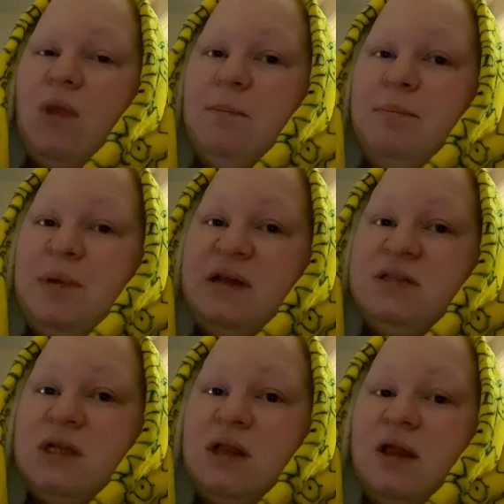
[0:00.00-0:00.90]

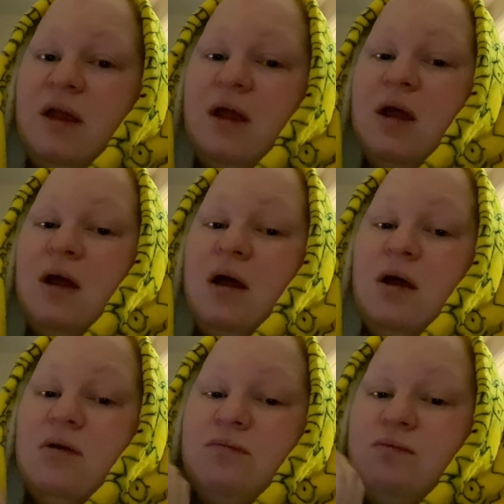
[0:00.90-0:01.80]
basically,
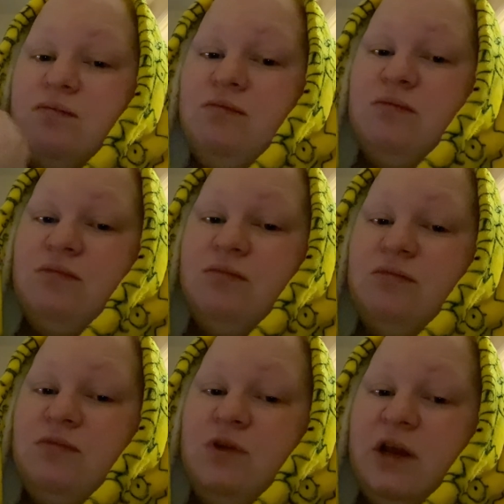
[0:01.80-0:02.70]

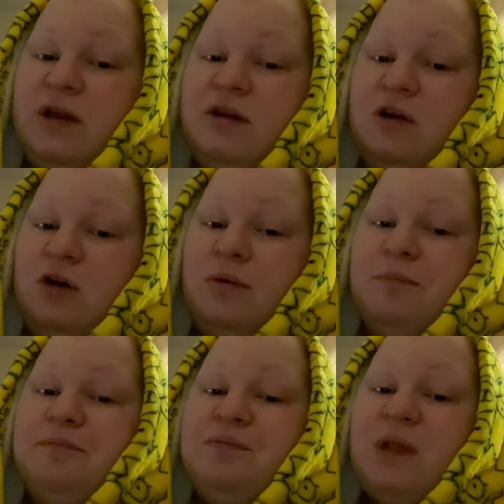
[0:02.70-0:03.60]
Ray
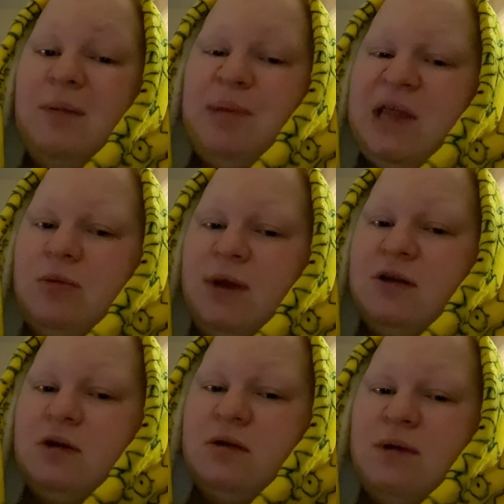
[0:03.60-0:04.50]
Dawn, by the way, I
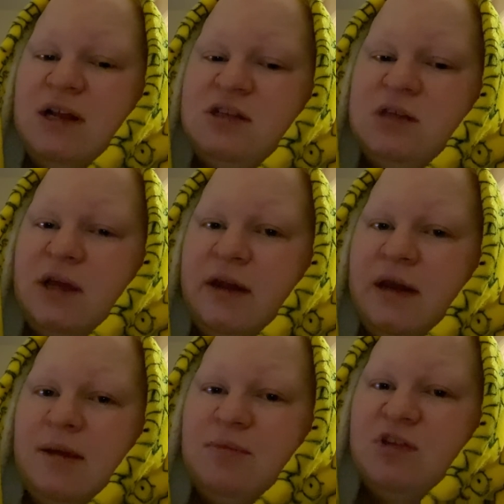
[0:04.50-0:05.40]
don't know how to say her
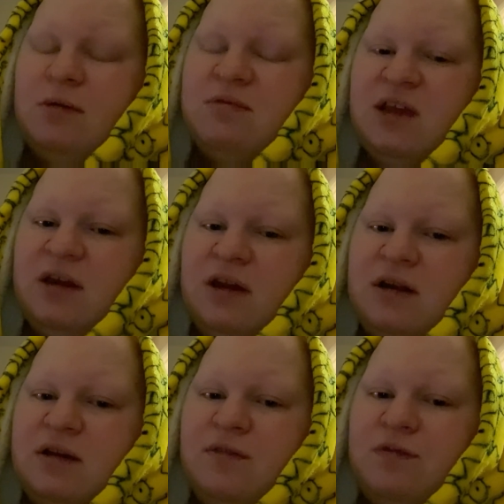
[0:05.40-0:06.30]
name, so I'm saying it
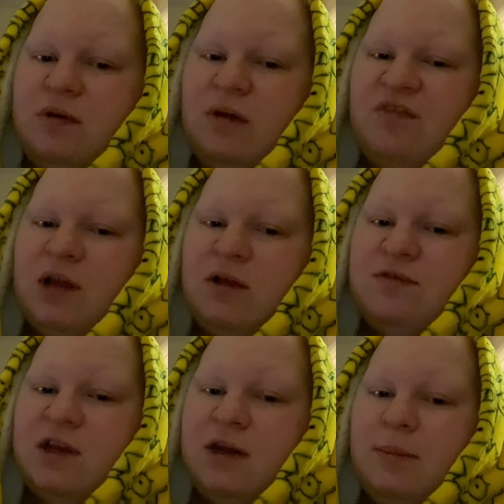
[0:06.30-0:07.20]
in different, I think I've
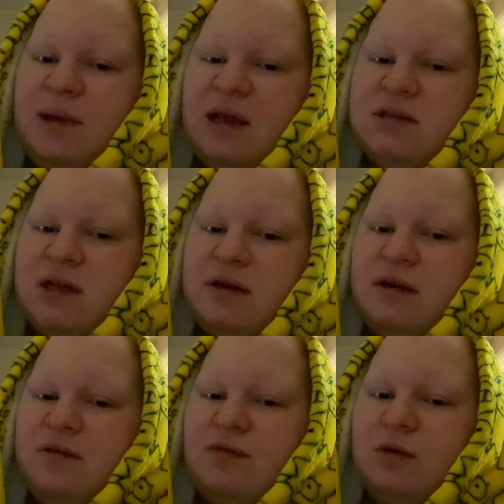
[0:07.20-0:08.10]
said it about 10
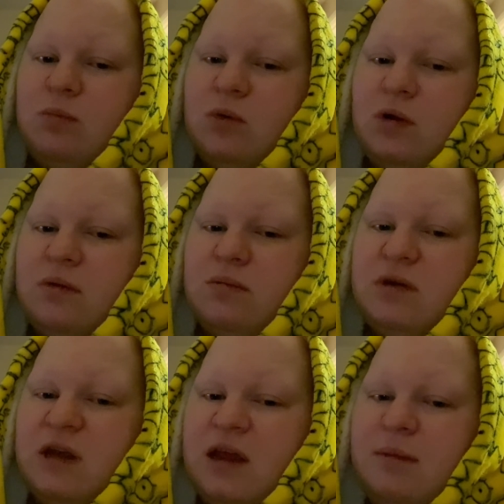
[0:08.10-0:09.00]
different
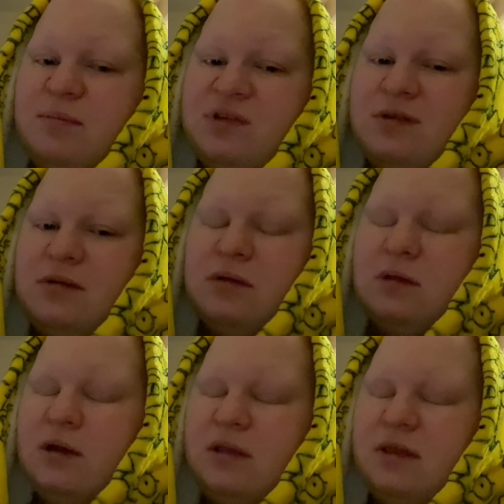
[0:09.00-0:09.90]
names
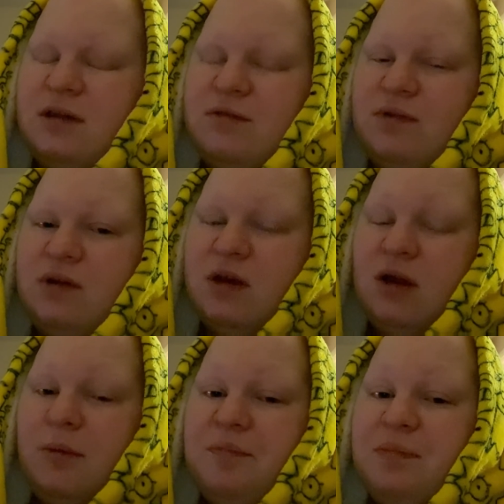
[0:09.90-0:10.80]
in this
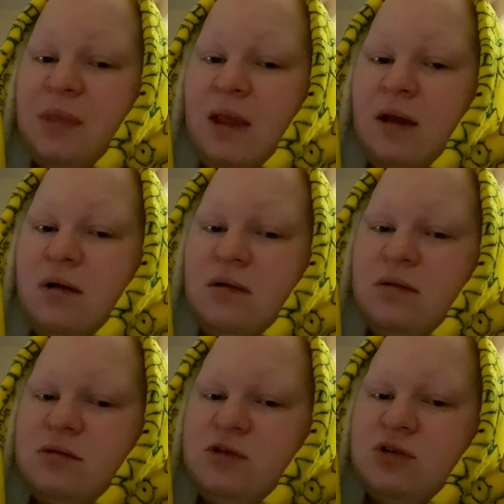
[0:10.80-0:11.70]
video.
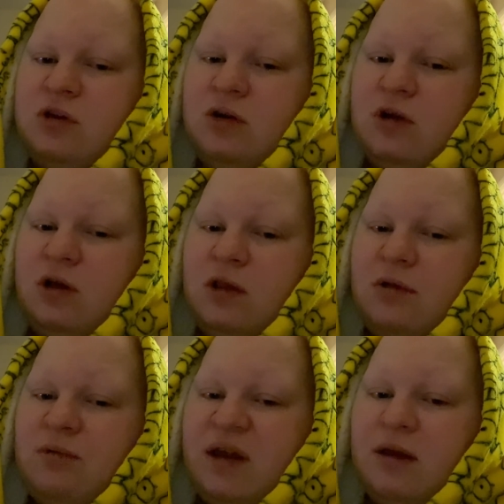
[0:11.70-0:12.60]
I'm just going to call her
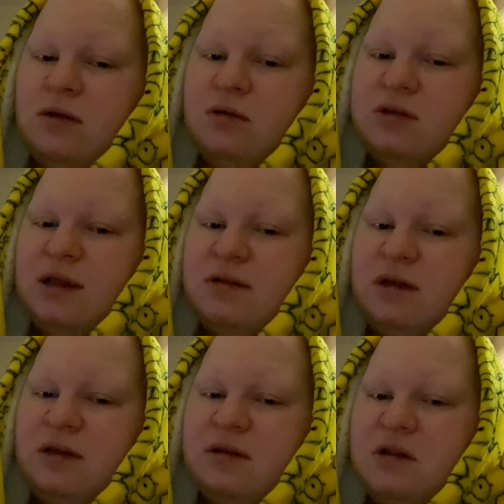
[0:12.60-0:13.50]
Ryan because that's
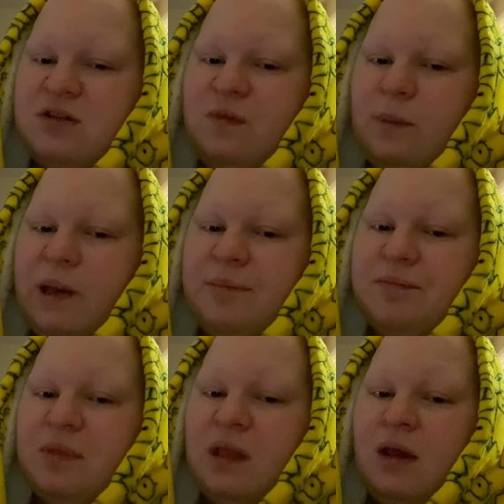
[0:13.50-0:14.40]
easiest for me.
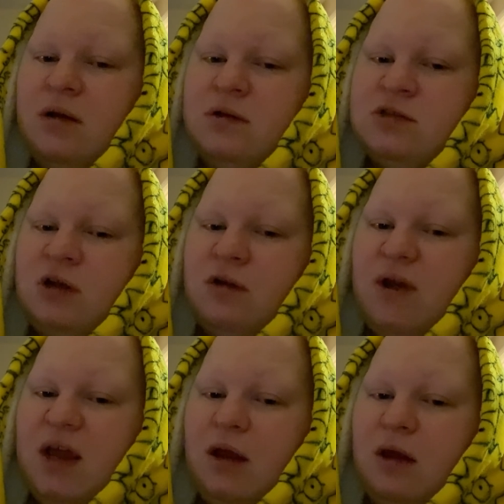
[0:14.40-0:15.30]
So
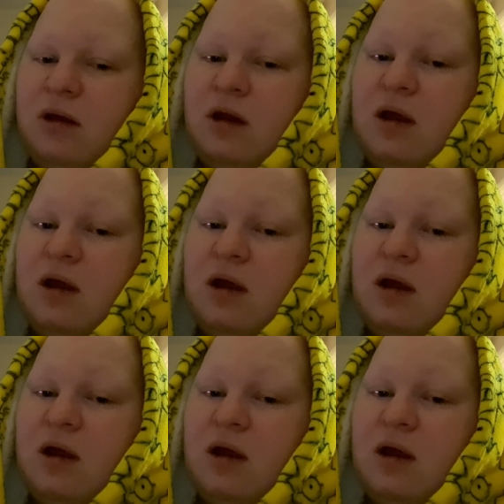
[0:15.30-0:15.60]
Ryan